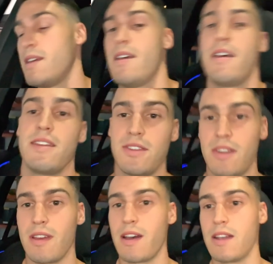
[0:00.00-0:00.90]
As you
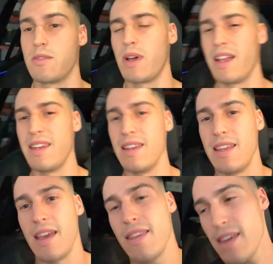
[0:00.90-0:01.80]
guys, well, I didn't
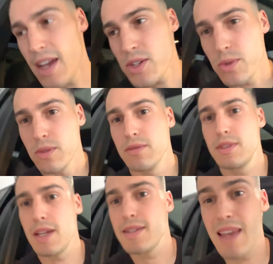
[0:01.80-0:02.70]
get the actual test